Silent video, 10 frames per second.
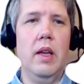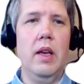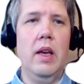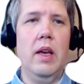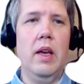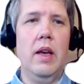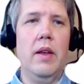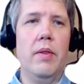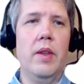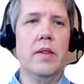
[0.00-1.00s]
This is the
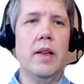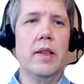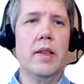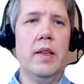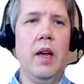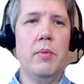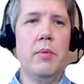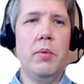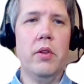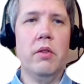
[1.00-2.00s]
GitHub
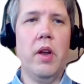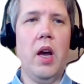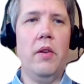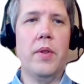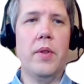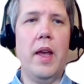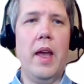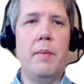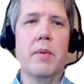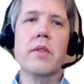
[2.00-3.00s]
repository of the MS
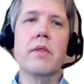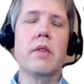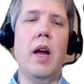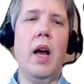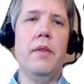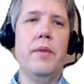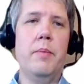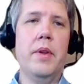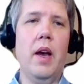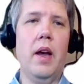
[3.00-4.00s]
Graph
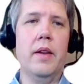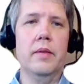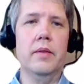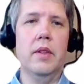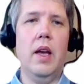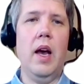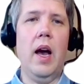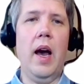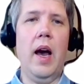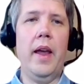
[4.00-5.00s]
API
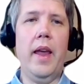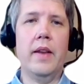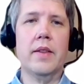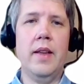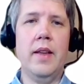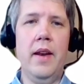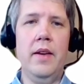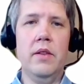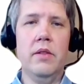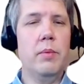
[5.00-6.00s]
I extended
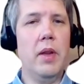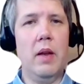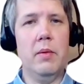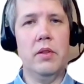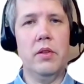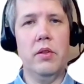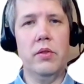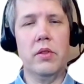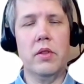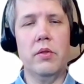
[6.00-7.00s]
to be able to use
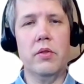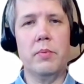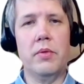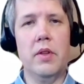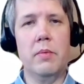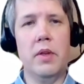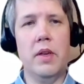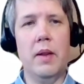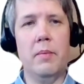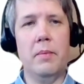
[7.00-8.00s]
the user principal
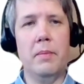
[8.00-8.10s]
name.